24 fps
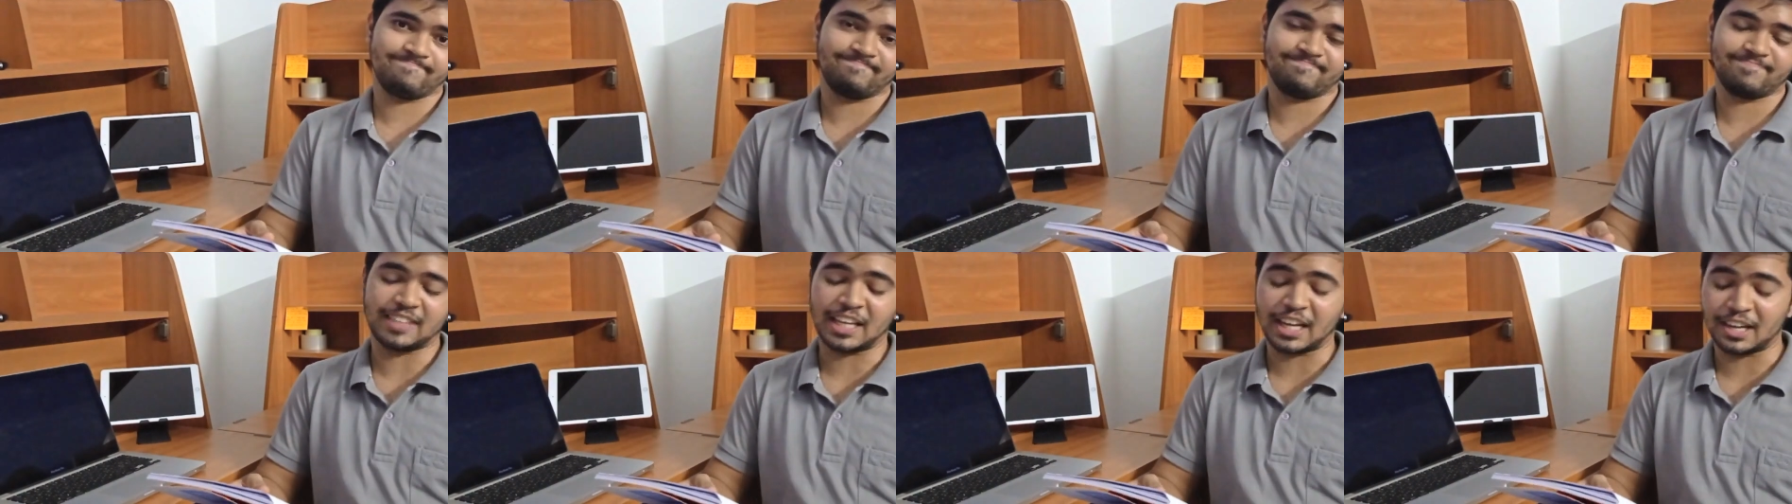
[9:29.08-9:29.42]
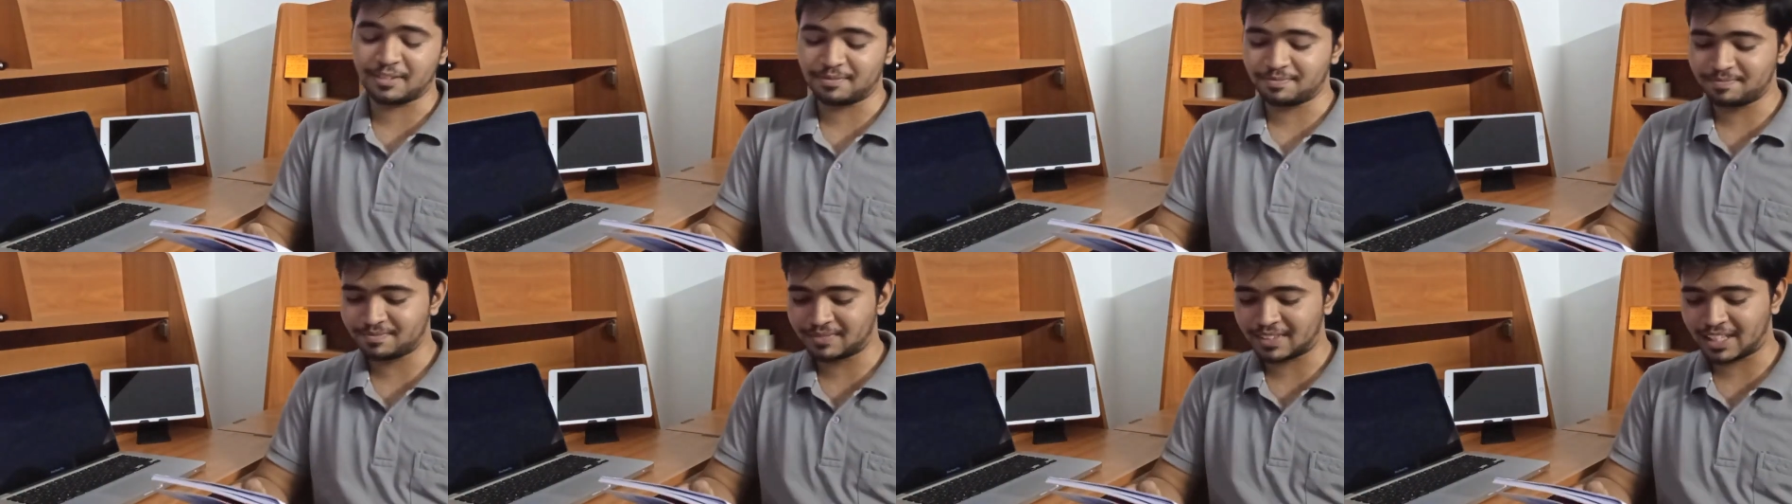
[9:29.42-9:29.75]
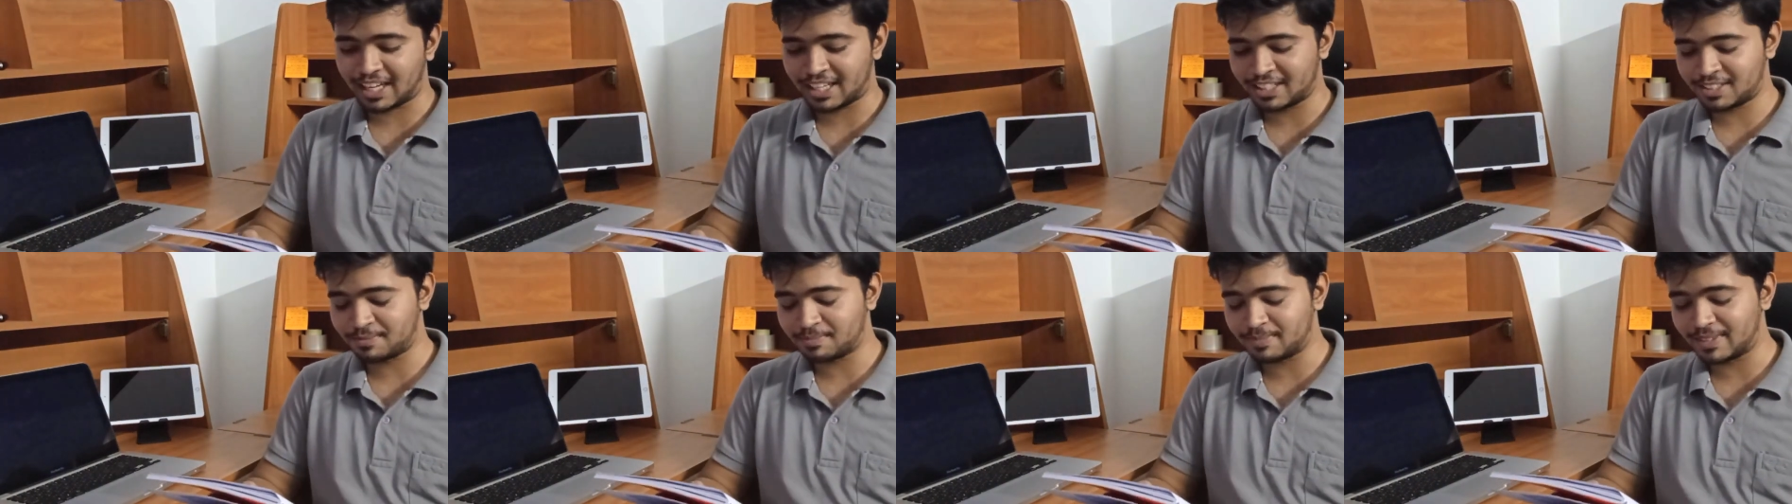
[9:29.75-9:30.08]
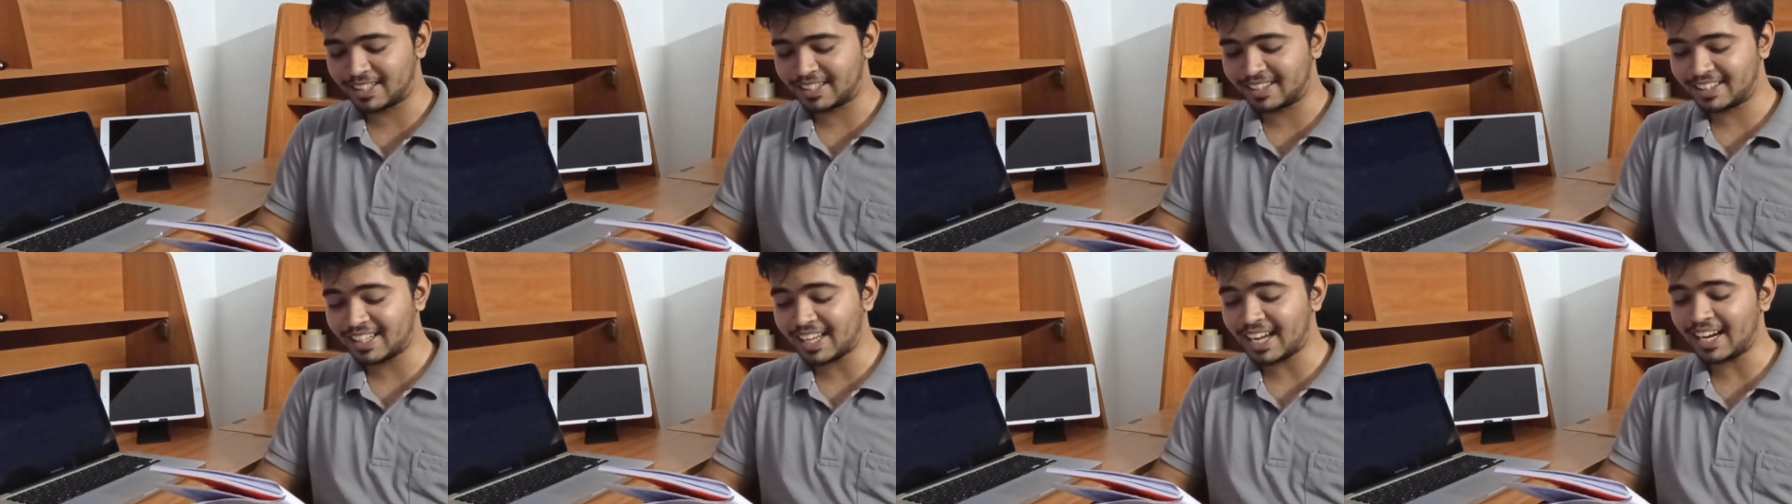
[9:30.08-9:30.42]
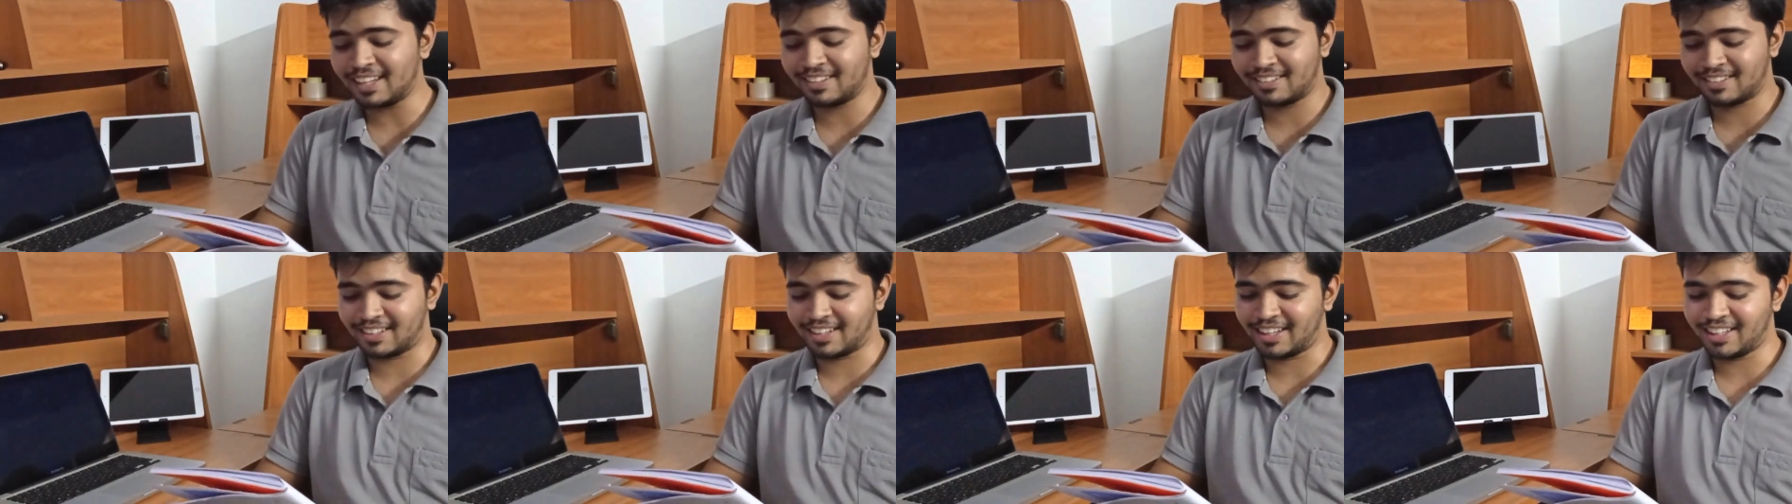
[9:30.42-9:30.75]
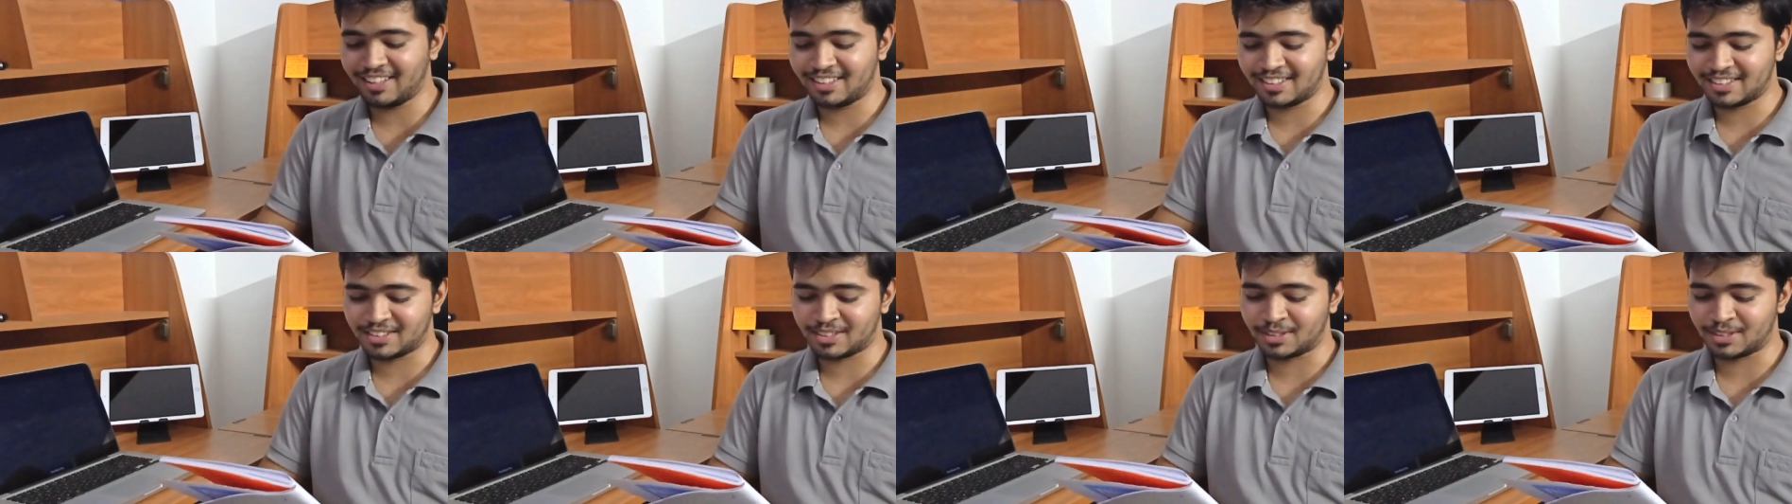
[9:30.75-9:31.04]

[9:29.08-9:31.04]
Yeah, I spelled that right.